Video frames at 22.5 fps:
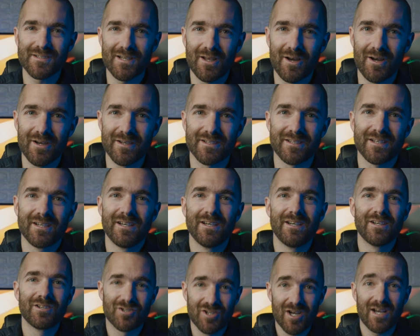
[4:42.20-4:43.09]
like
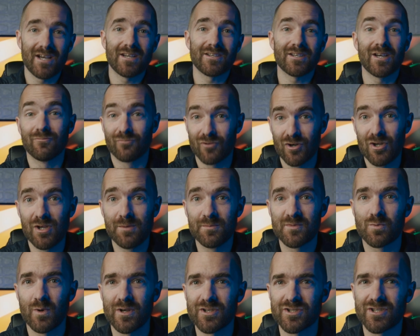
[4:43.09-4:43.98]
chat and
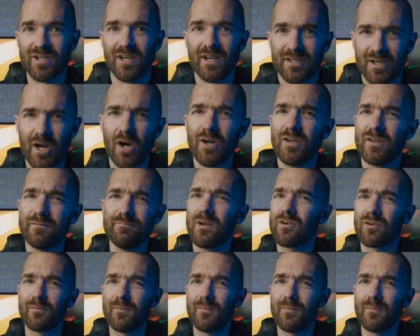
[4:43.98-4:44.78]
rooms, which kind of mirror